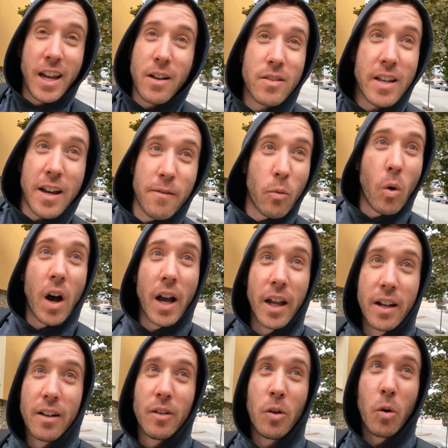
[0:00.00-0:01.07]
towns have
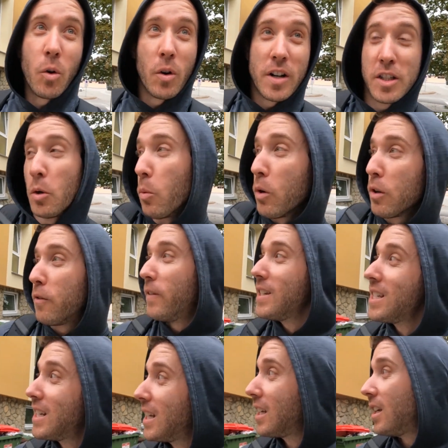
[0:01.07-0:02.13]
what, or is it worth
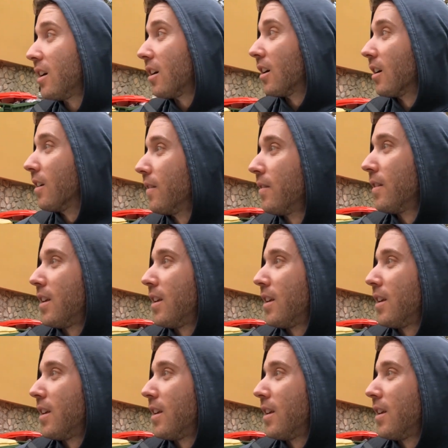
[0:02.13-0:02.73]
visiting here?